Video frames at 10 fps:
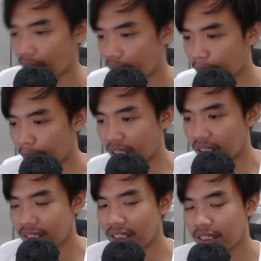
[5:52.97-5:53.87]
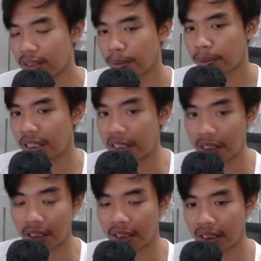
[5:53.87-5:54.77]
because this is
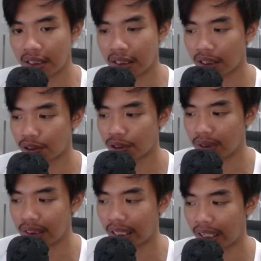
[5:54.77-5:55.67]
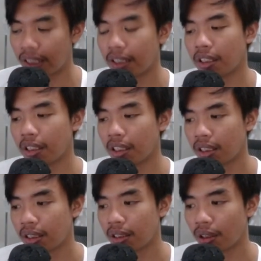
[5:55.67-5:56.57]
basically a 3D editor
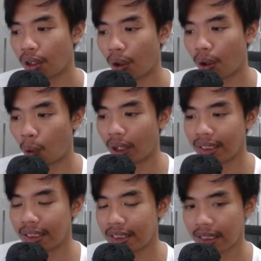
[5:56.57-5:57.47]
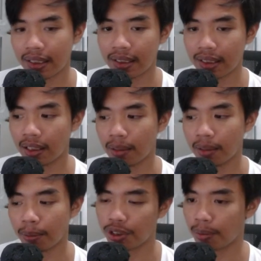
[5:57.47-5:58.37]
right inside
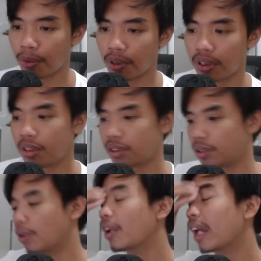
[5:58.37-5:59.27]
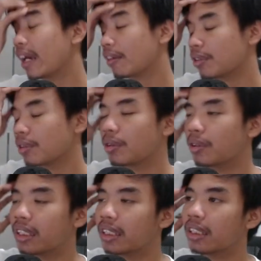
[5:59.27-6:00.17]
Motionboard. So you don't have to
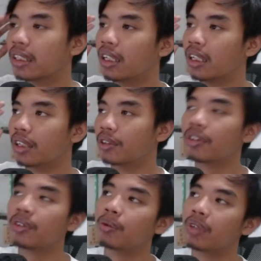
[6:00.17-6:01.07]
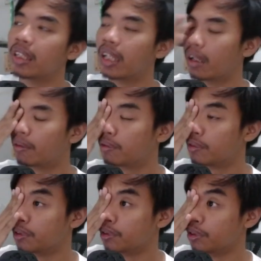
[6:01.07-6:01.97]
create, you don't really have to
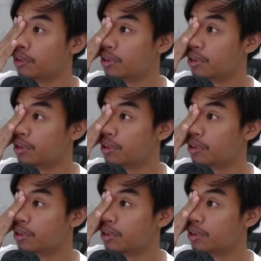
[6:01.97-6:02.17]
use